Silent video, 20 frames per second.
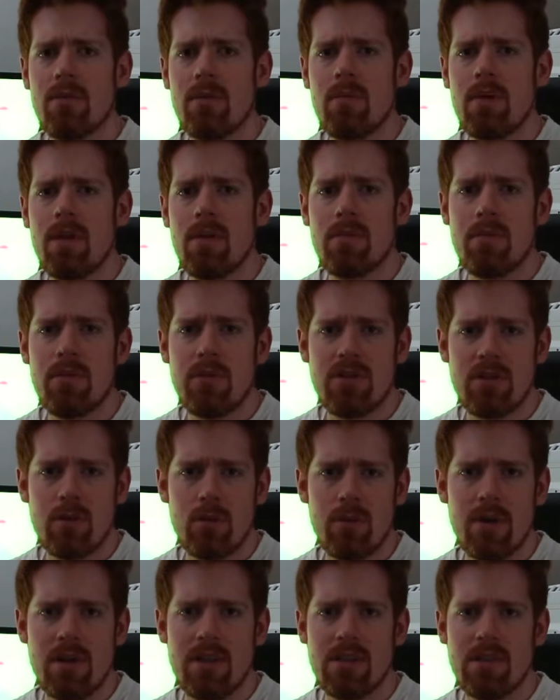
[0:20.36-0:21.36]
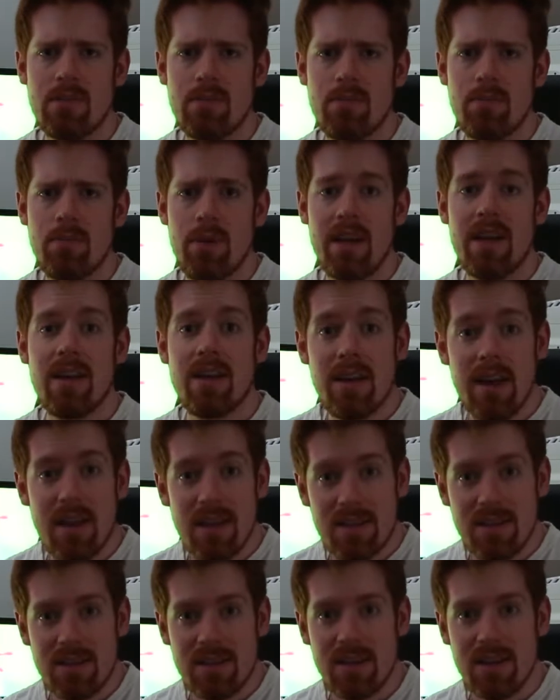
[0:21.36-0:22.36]
mean, there's always
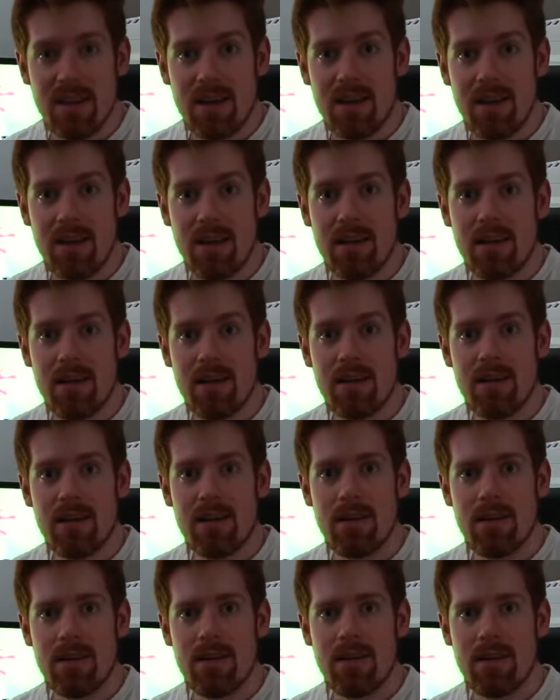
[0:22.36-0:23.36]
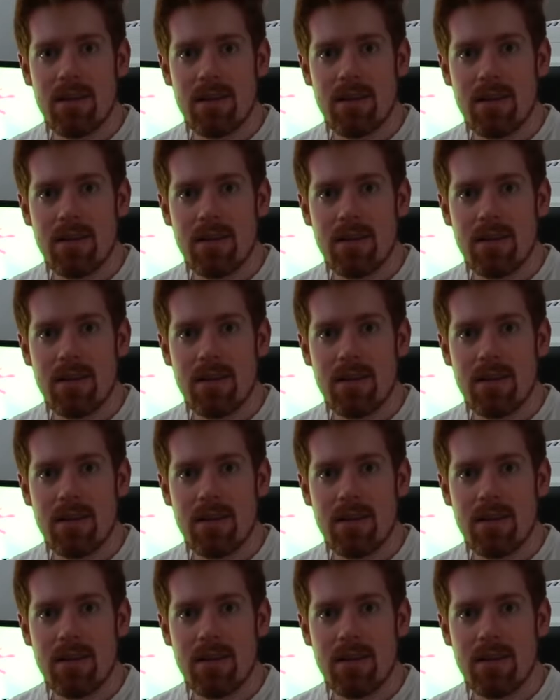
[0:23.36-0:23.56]
Bayonetta,